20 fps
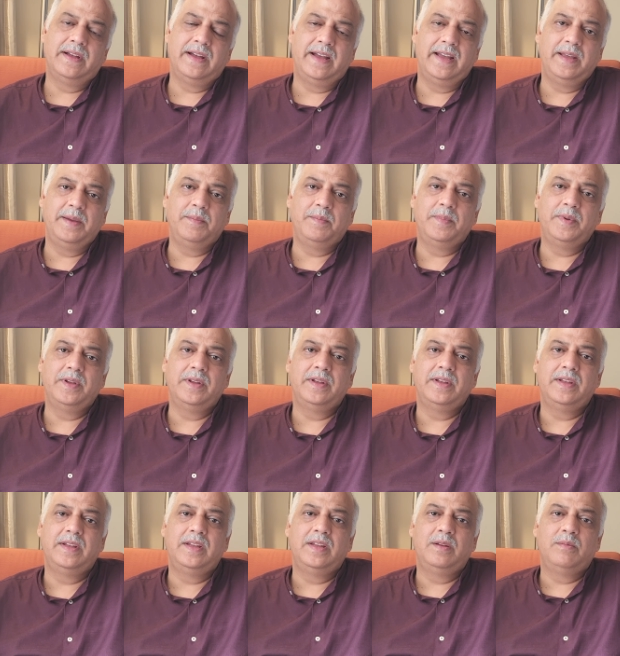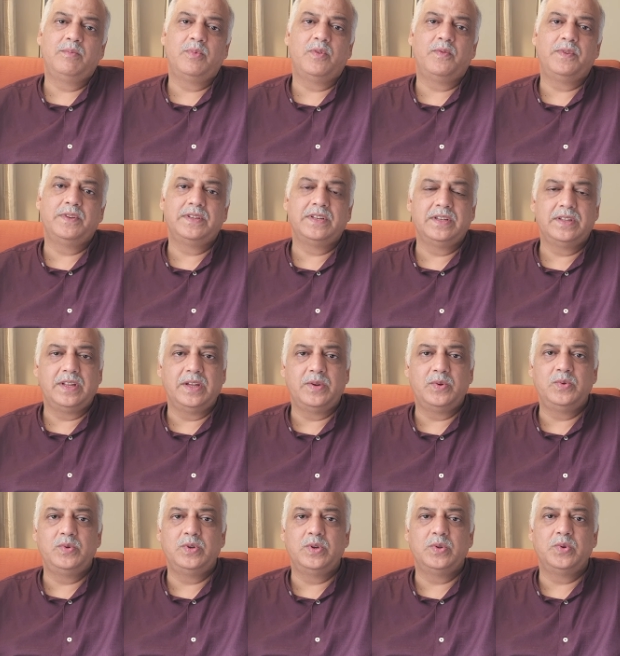I am Professor
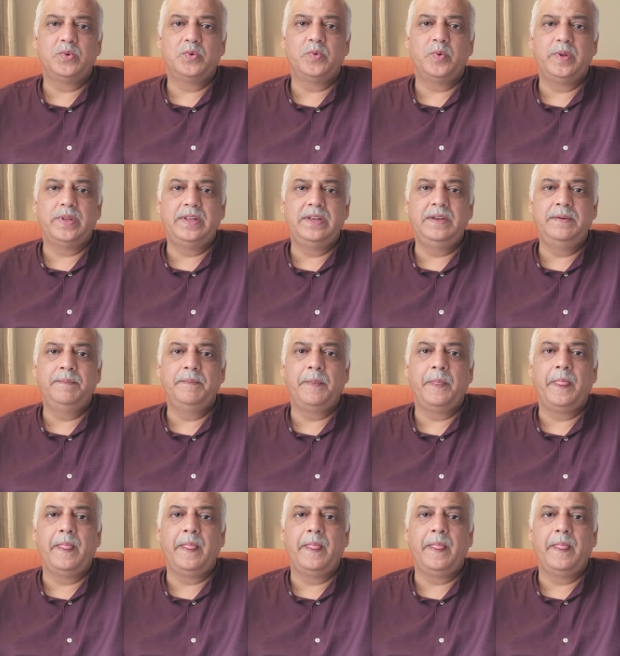Tarun Chaturvedi.